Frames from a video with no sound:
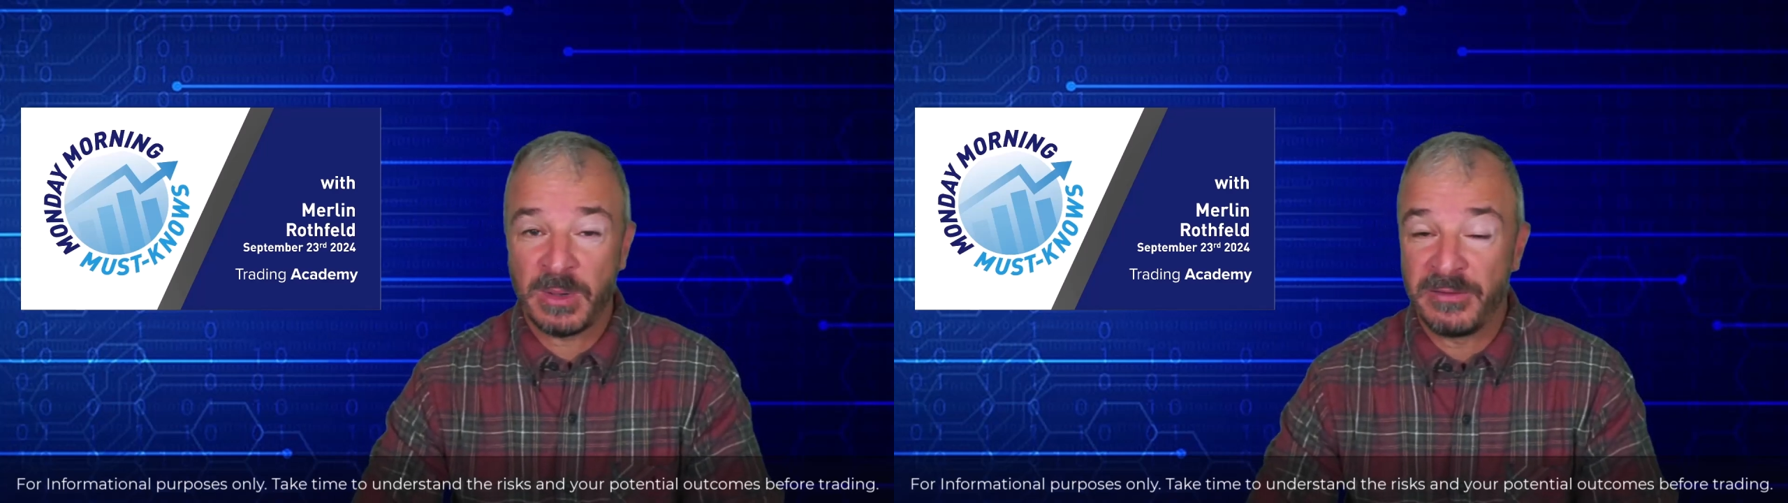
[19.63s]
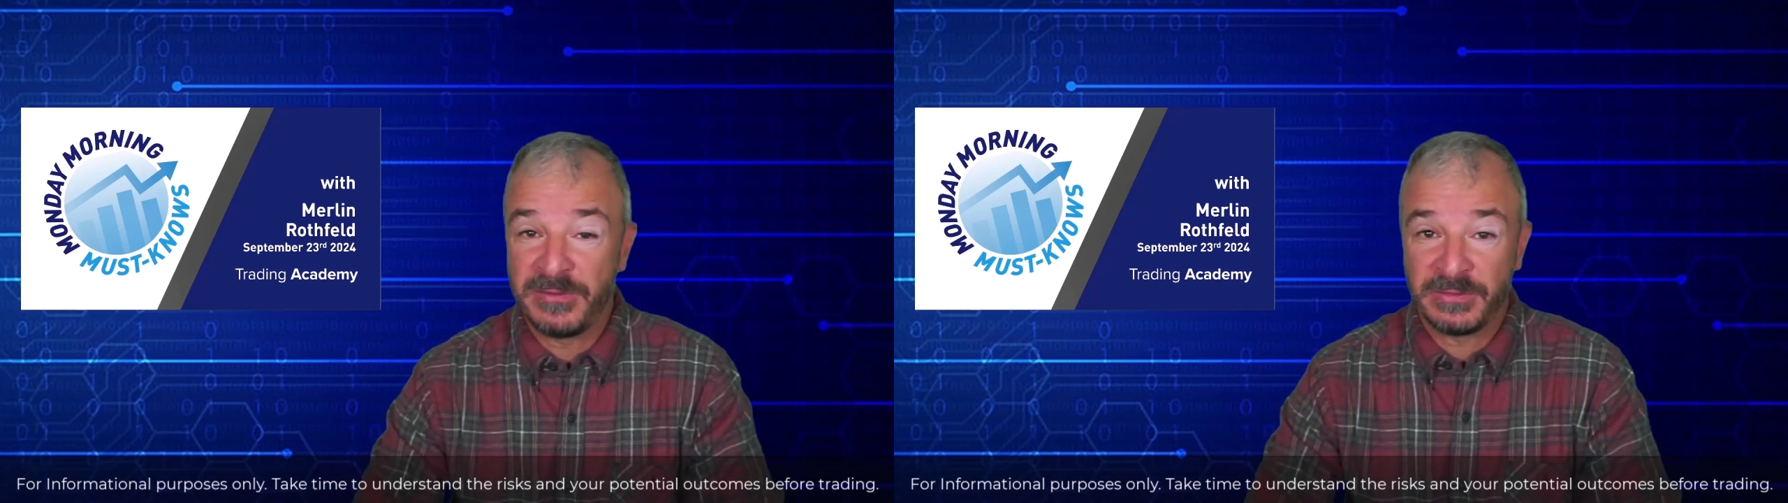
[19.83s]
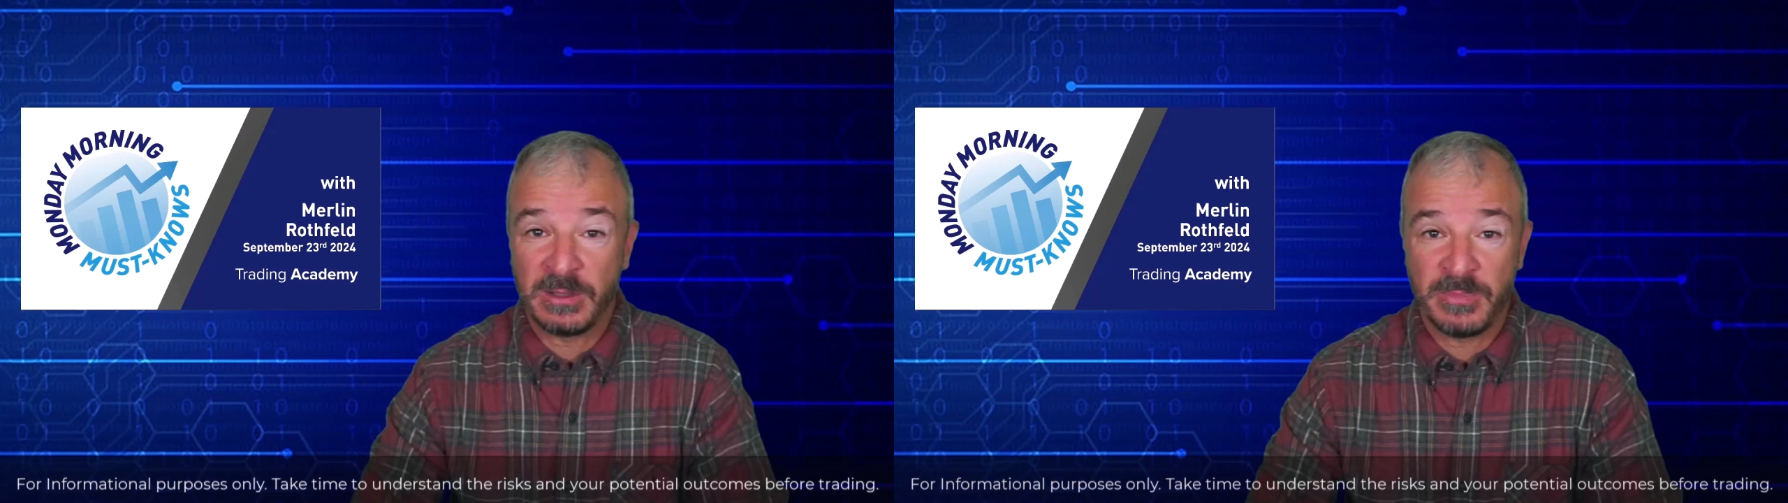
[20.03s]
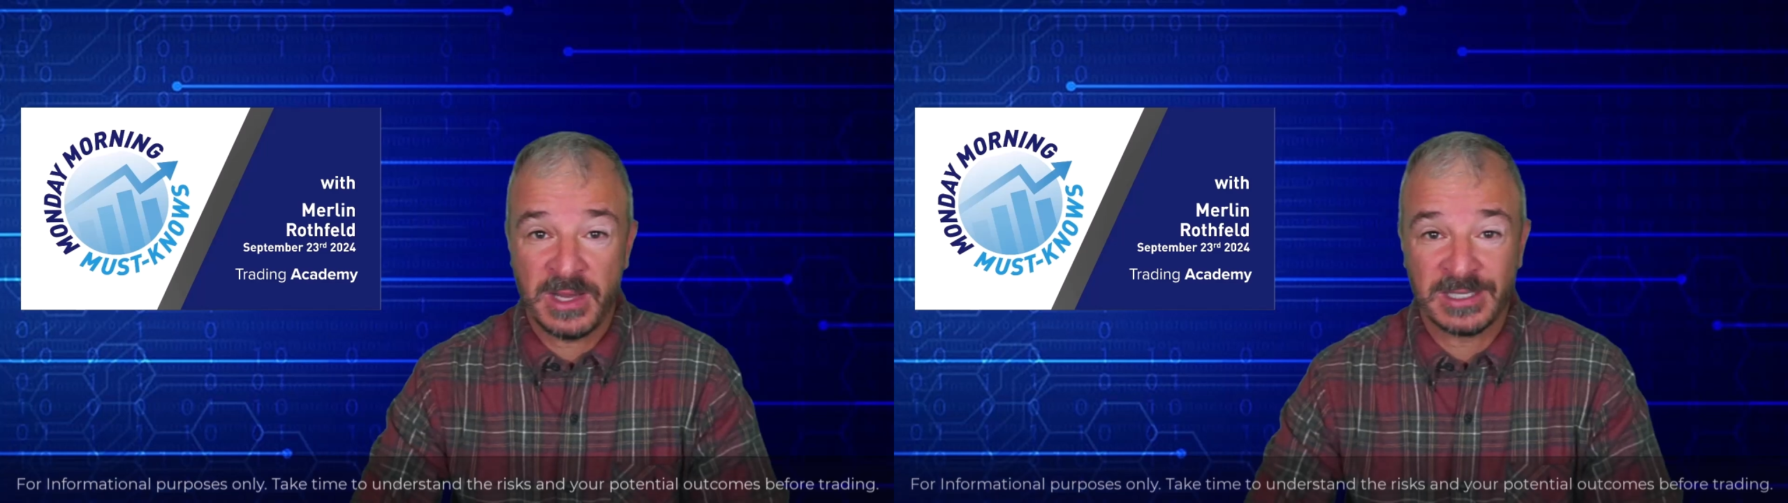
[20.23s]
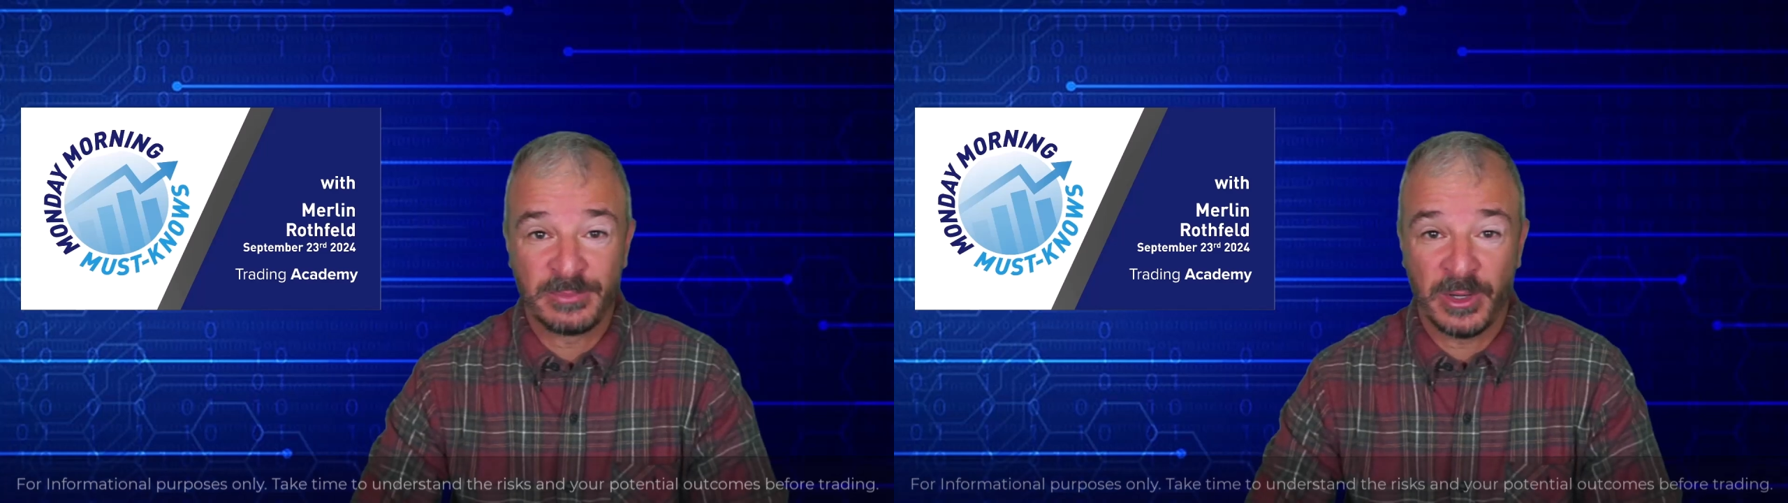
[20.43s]
by 50
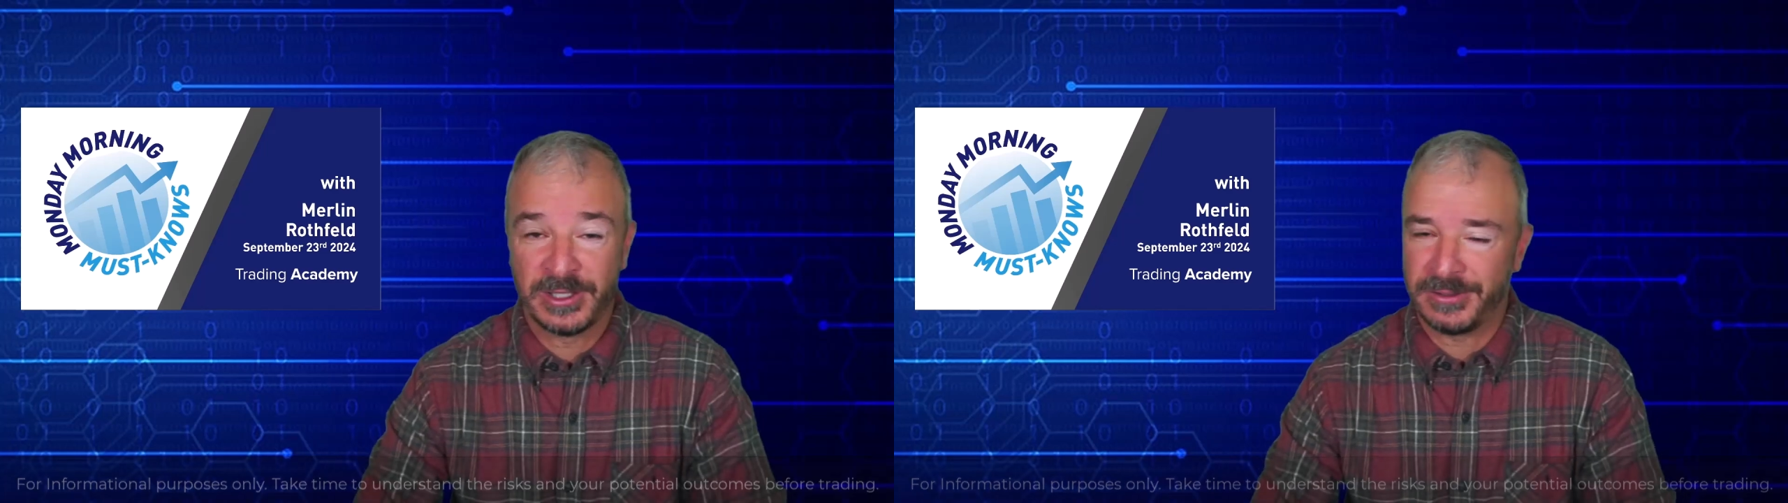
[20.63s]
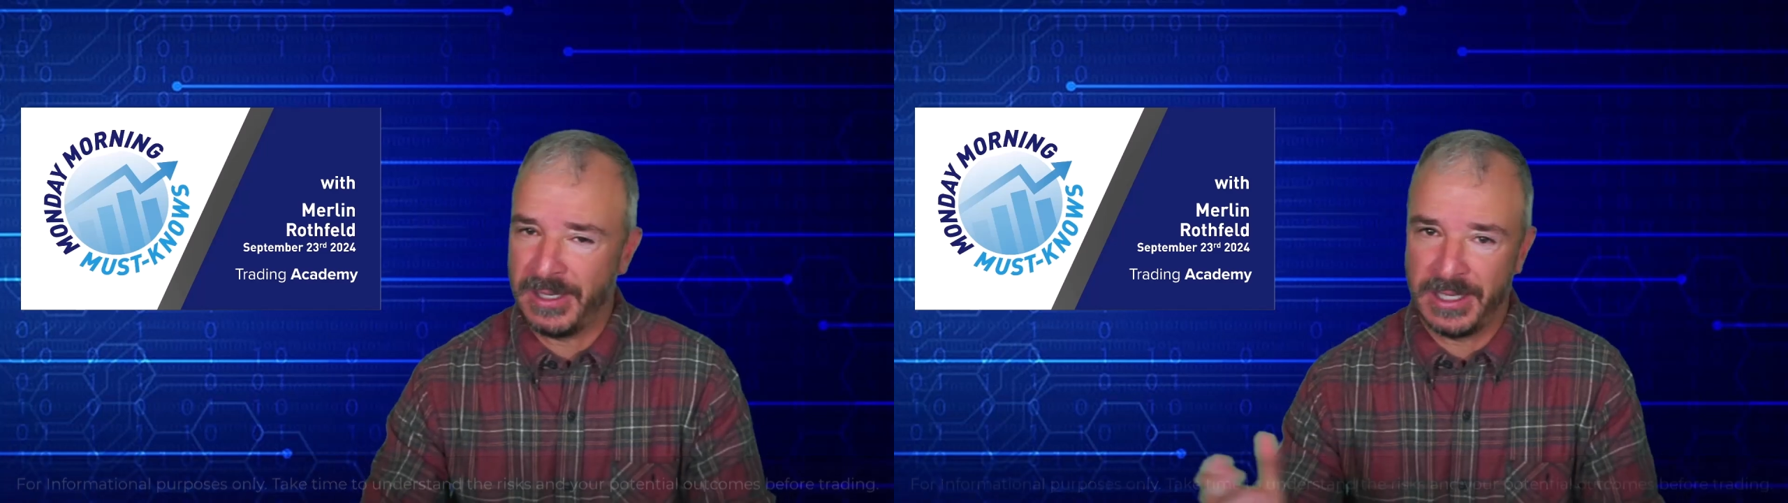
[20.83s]
basis points,